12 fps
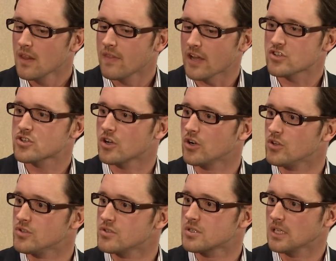That
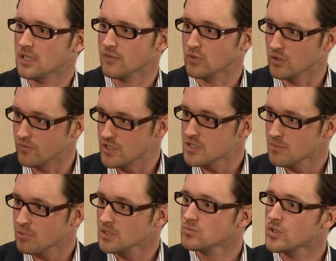shows a level of
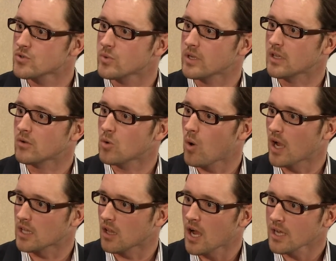discipline, which we
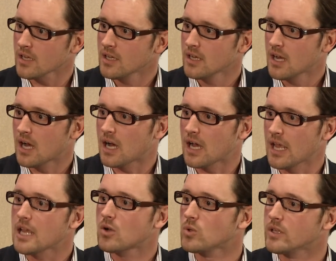quite like. Uh,
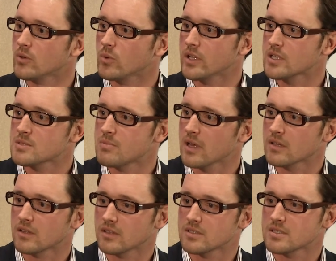equally, we
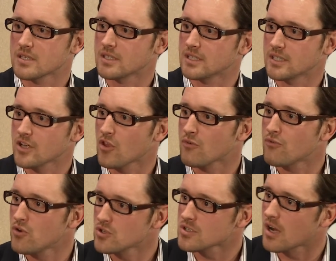expect that uh, you know, the
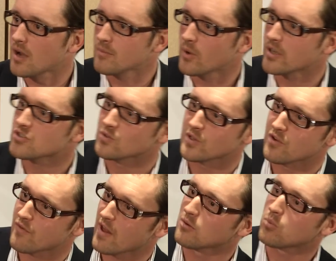first time you actually
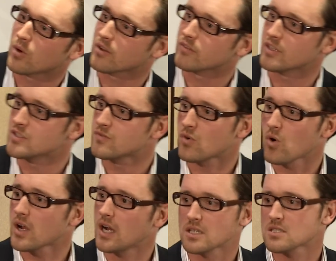develop one of these
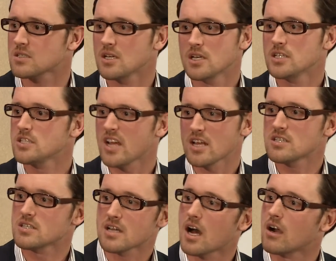forecasts,
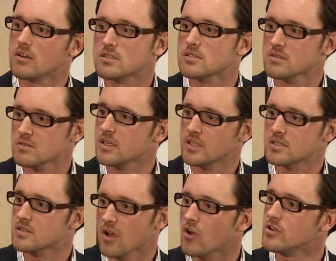chances are it's,
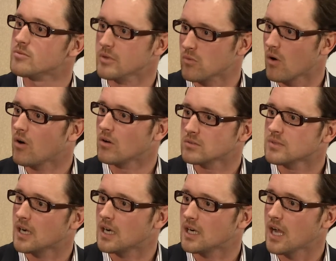it's going to be wrong.
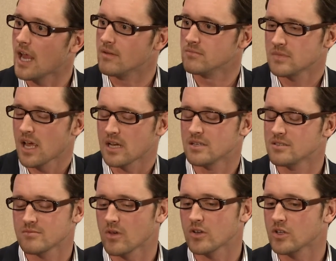Uh, and
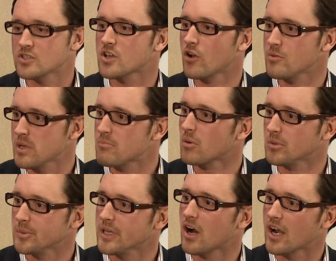and you know, it's going to be
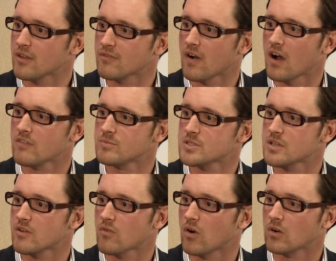probably
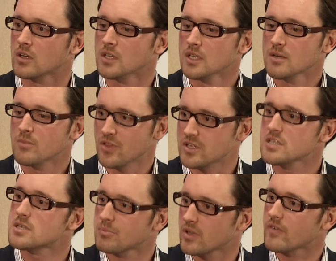95% wrong. But the
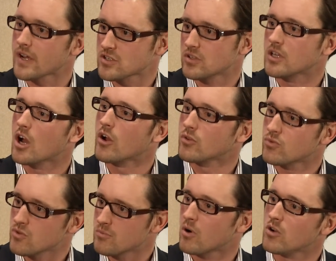discipline of actually going
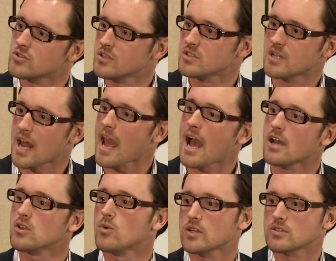through the process and how
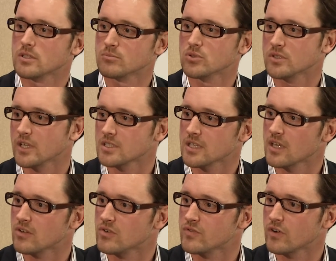you actually put that
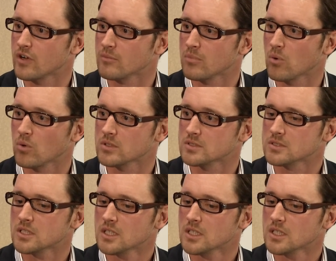together is very important.